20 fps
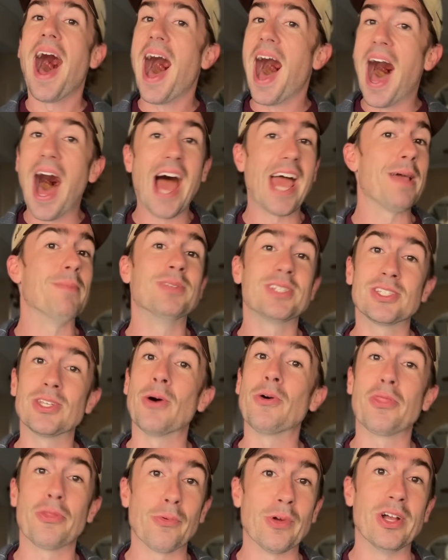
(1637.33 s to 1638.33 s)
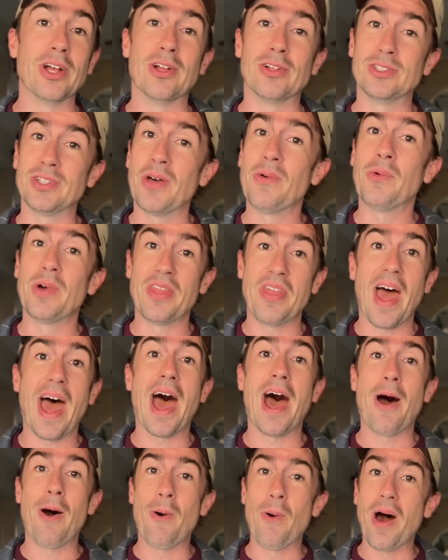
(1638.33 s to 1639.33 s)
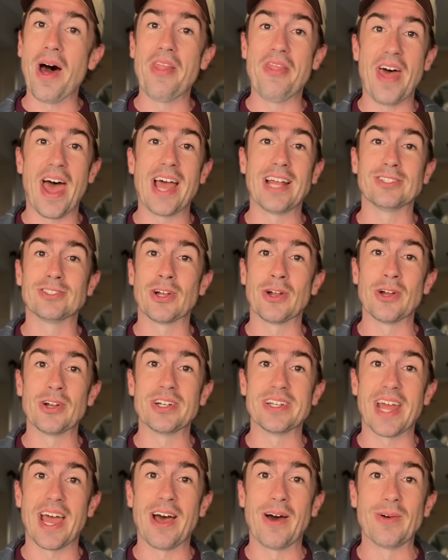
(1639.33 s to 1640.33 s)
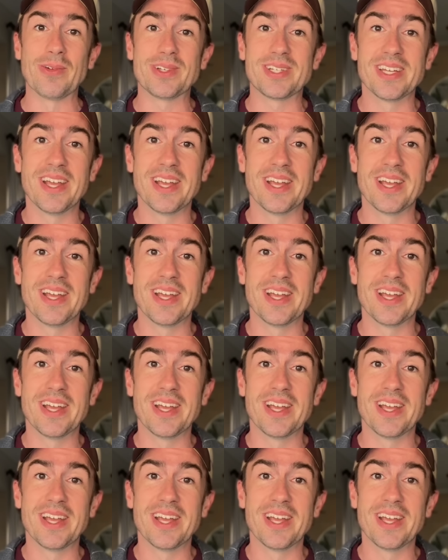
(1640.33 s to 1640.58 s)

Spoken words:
I am so thrilled with how that turned out.